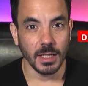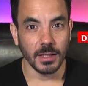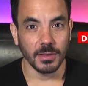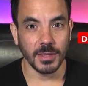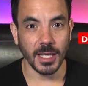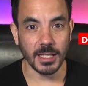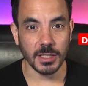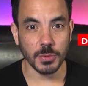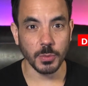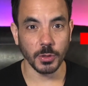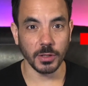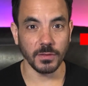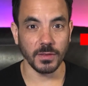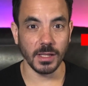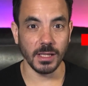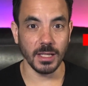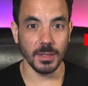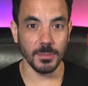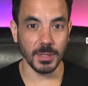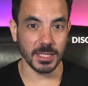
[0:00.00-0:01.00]
That's one of the
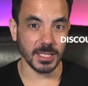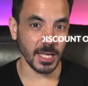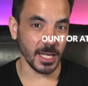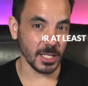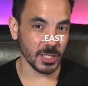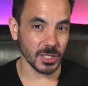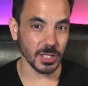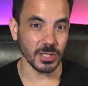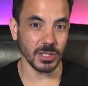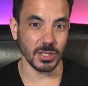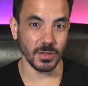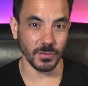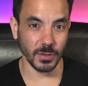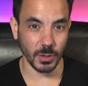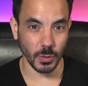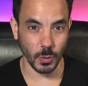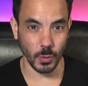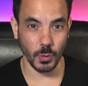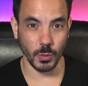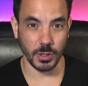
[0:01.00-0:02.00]
limitations of an
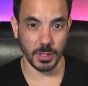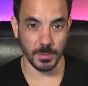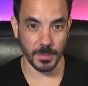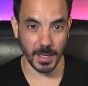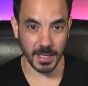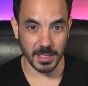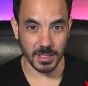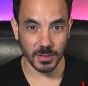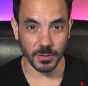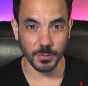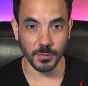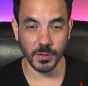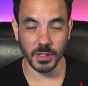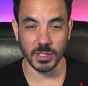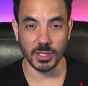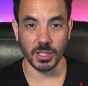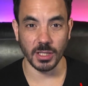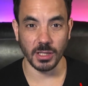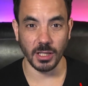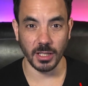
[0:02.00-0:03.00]
automated
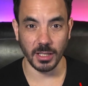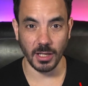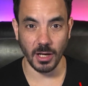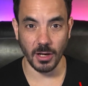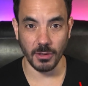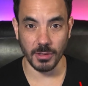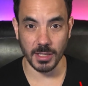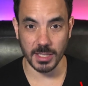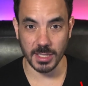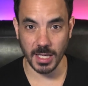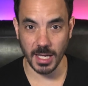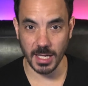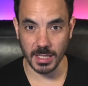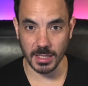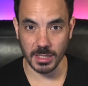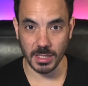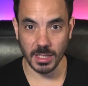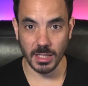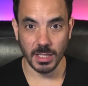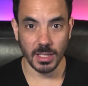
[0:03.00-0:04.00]
feature like RSAs.